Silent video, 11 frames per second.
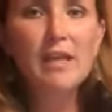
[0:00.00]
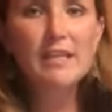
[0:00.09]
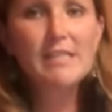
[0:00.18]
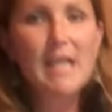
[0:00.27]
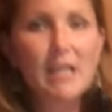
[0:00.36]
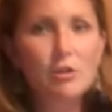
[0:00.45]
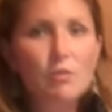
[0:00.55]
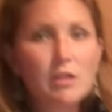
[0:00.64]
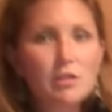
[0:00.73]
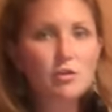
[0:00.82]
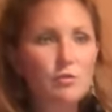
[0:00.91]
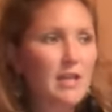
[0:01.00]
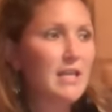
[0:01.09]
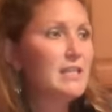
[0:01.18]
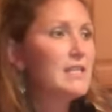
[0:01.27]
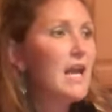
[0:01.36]
ways that you can do
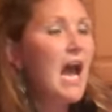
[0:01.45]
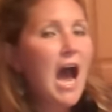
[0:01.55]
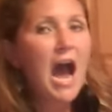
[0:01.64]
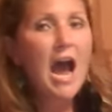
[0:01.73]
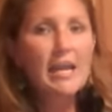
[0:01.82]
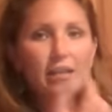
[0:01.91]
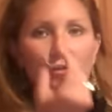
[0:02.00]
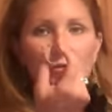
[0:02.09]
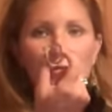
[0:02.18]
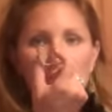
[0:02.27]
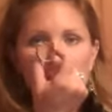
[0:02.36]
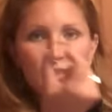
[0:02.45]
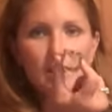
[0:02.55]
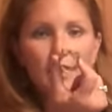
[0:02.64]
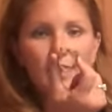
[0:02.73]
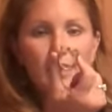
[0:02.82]
this. I use
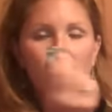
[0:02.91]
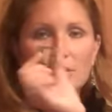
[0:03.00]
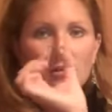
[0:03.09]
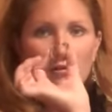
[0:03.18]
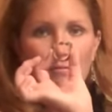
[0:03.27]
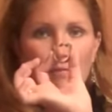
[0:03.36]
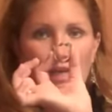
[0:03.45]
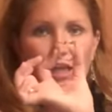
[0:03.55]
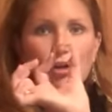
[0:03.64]
little mini